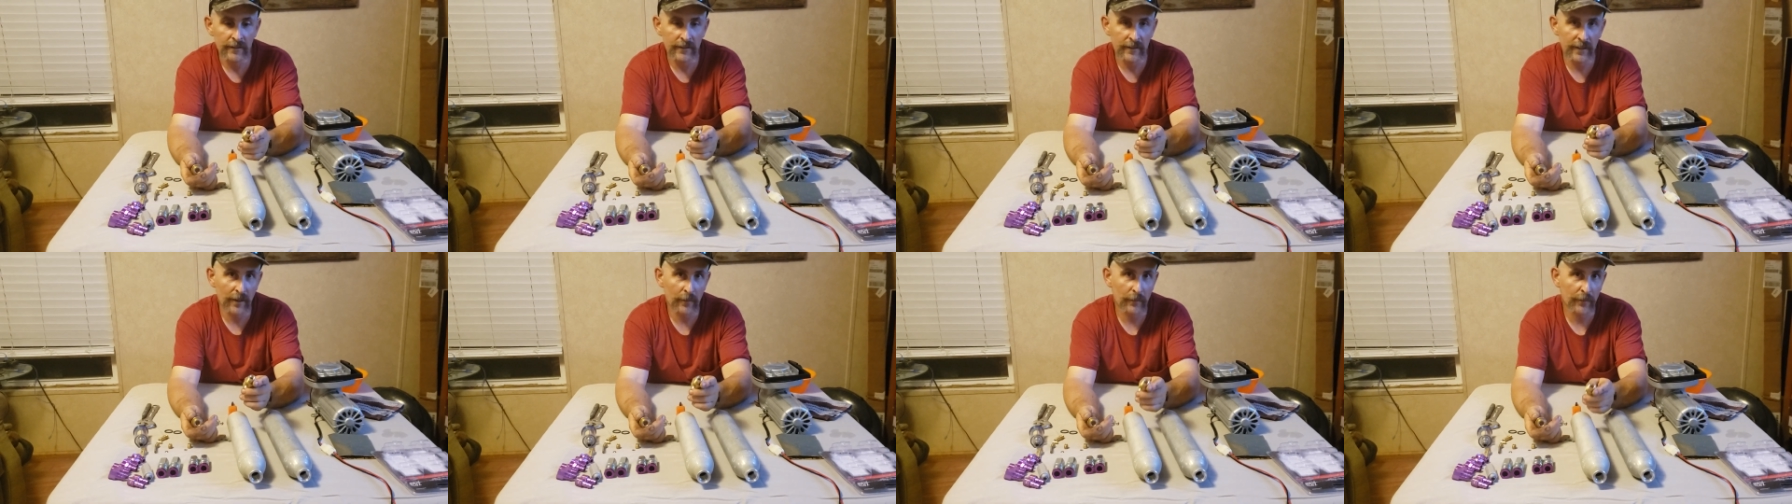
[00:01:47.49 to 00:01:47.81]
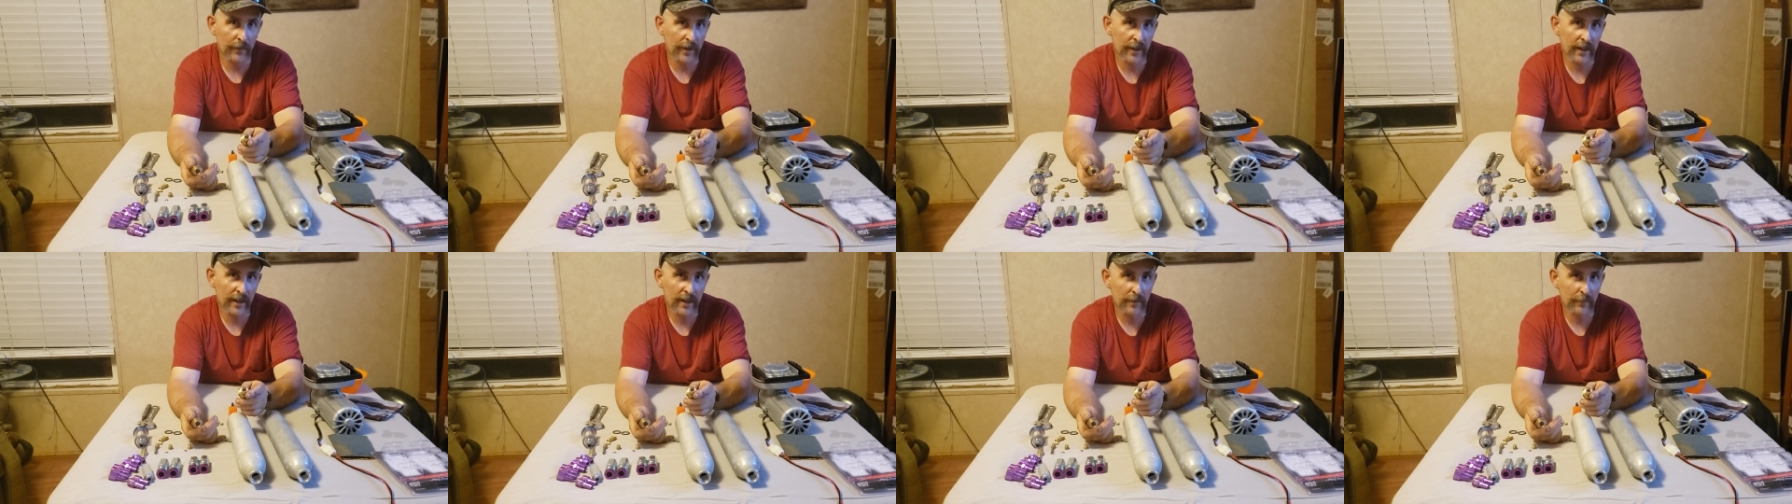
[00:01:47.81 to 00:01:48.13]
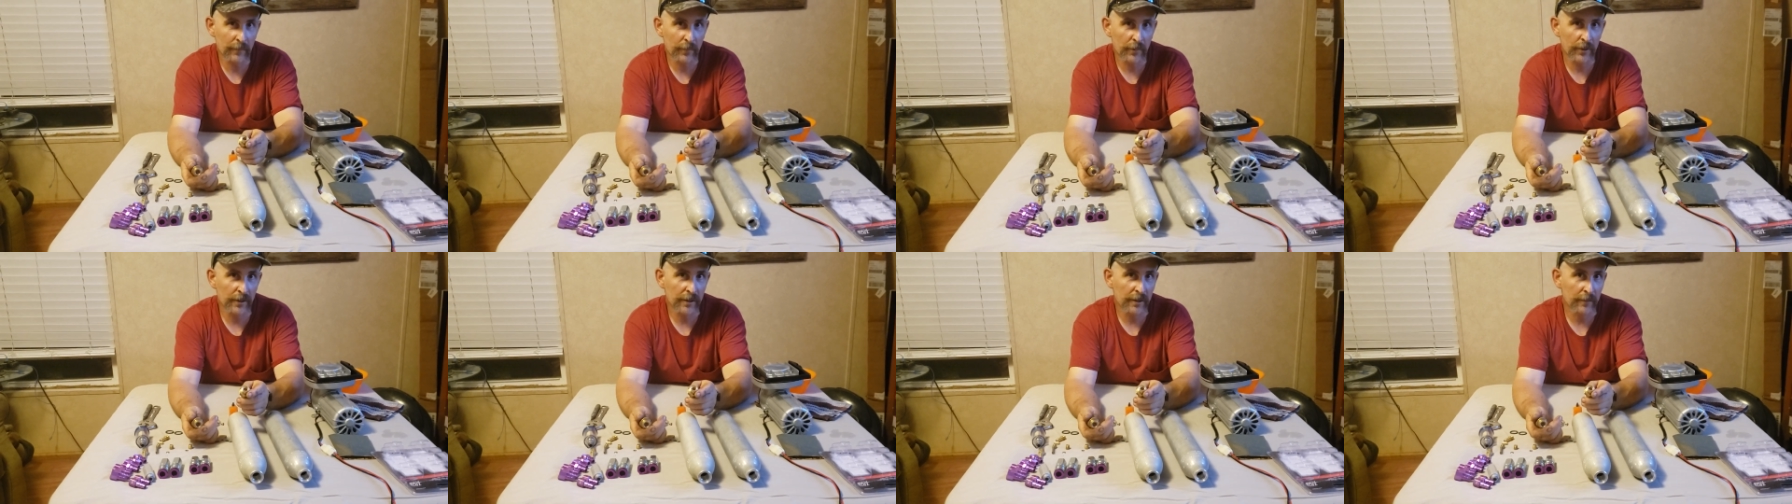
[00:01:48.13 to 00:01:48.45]
That way I can
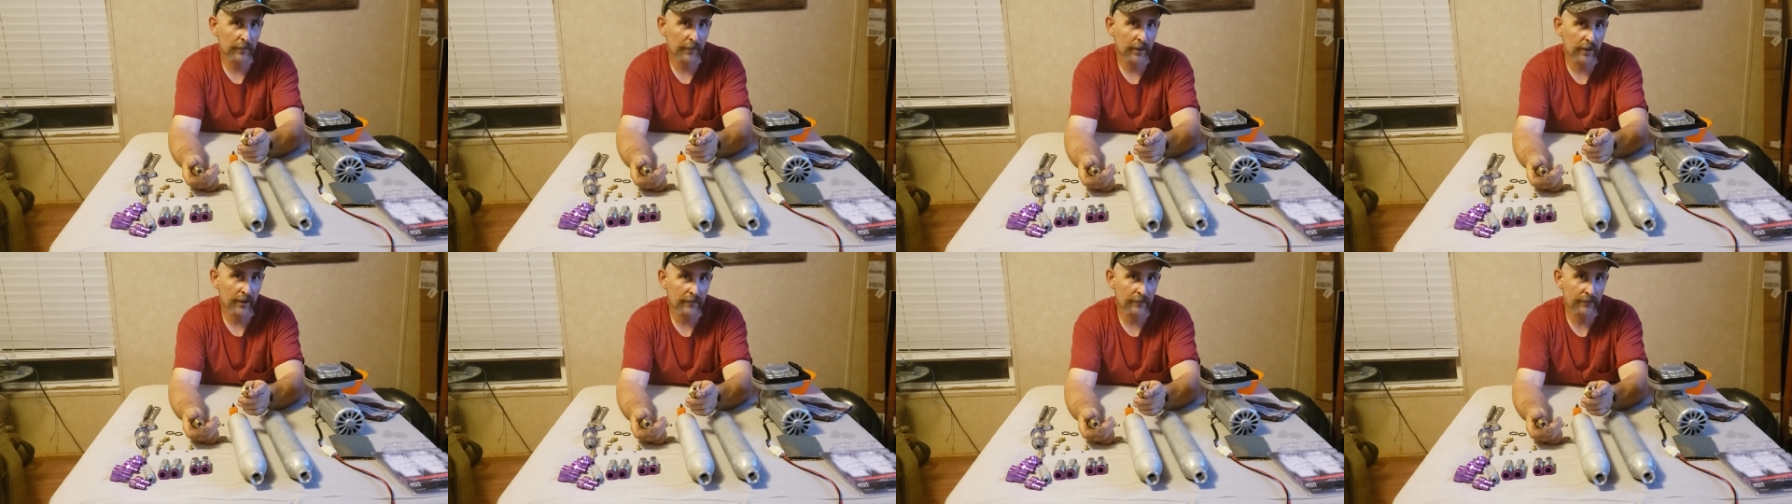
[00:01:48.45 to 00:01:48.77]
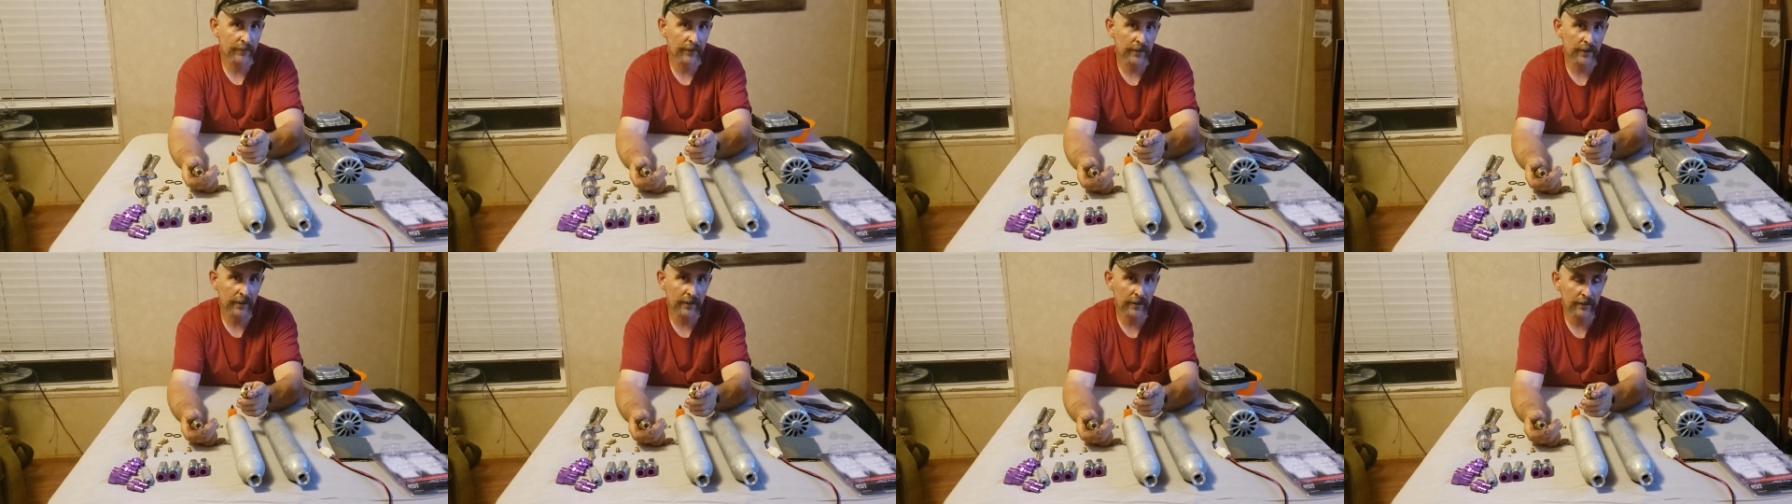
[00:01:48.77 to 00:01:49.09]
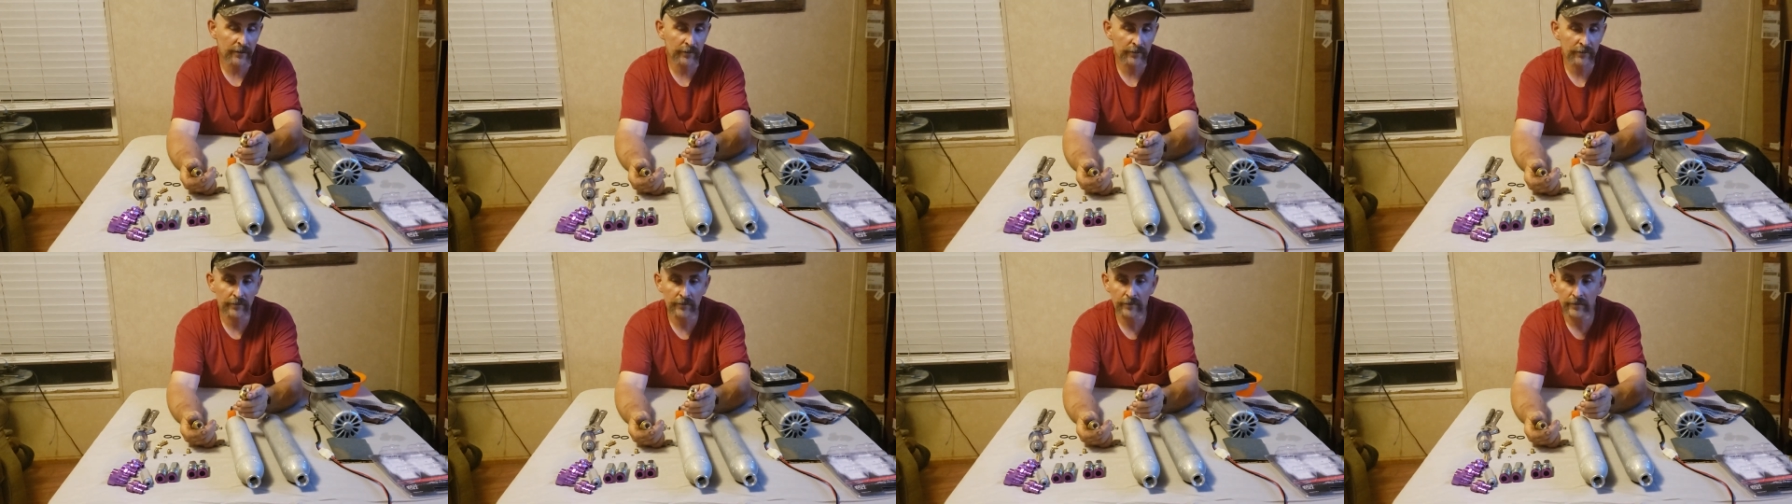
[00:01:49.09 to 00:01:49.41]
put in my
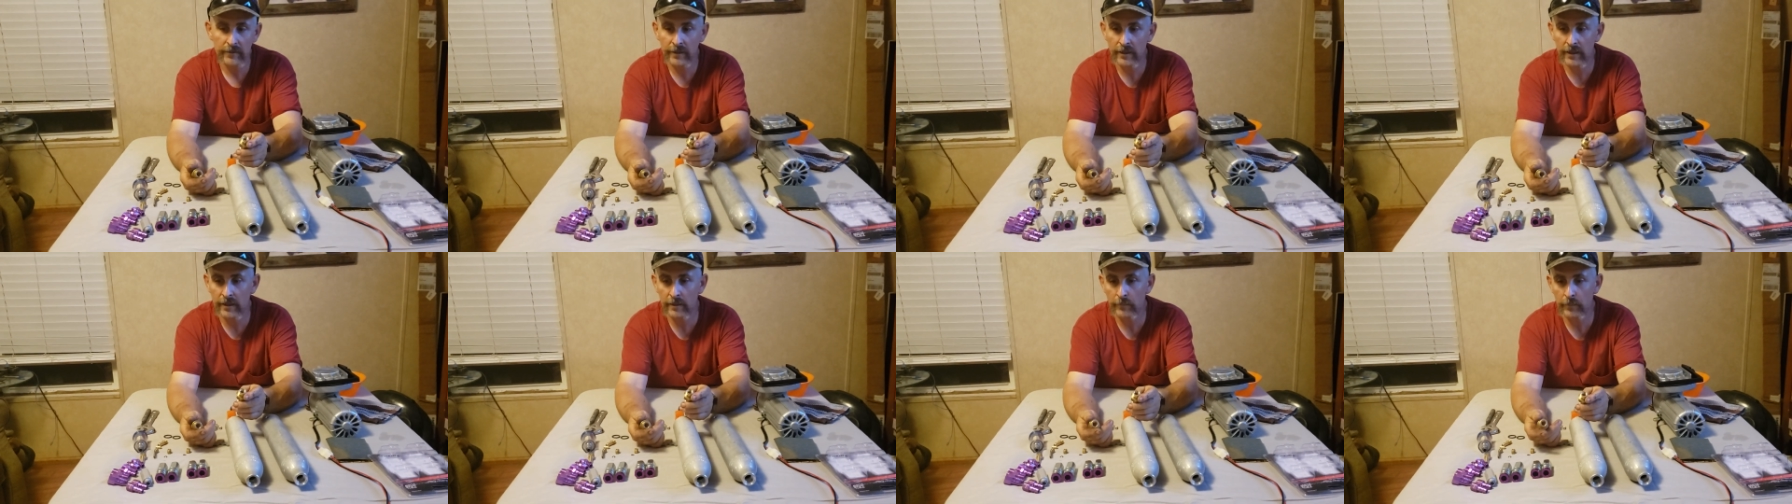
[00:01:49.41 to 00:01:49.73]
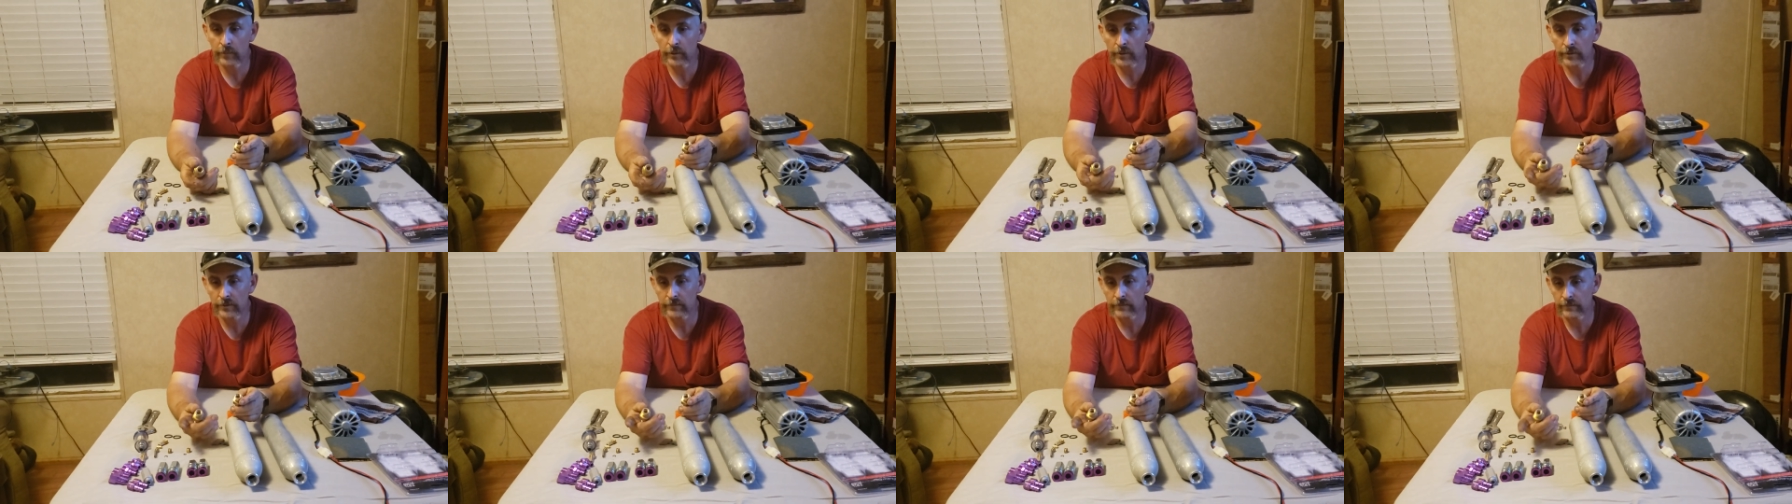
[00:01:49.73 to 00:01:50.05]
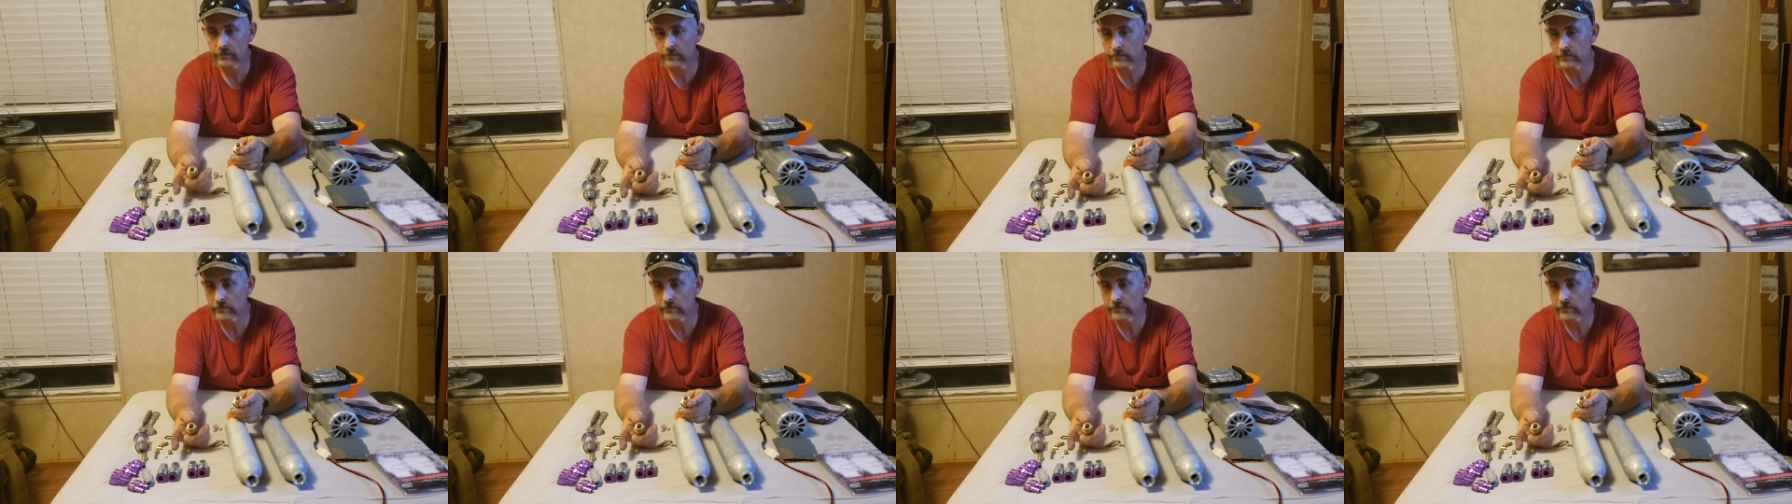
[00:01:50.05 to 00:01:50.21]
fittings and put